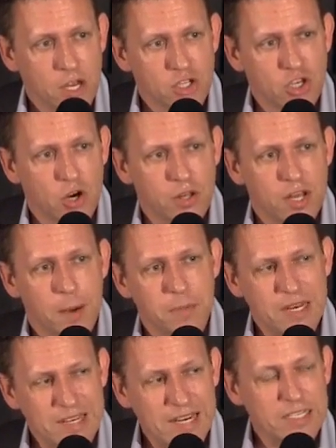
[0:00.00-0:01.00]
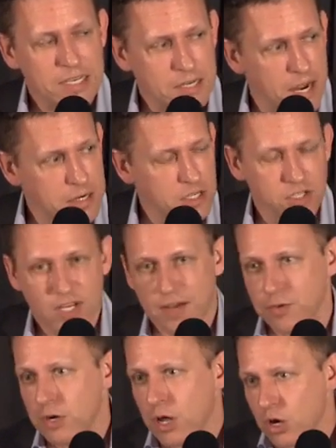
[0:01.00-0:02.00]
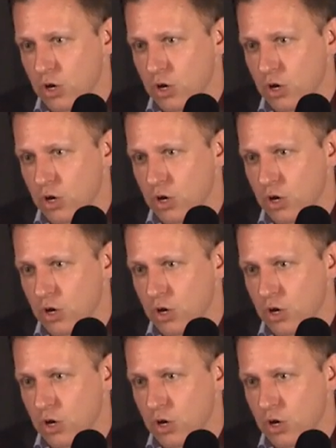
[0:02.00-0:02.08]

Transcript: started a company in 1997